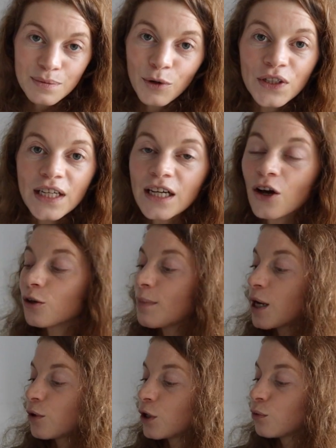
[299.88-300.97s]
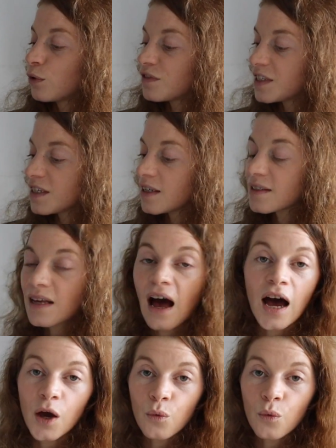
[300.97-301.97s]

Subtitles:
morning on my run with these, I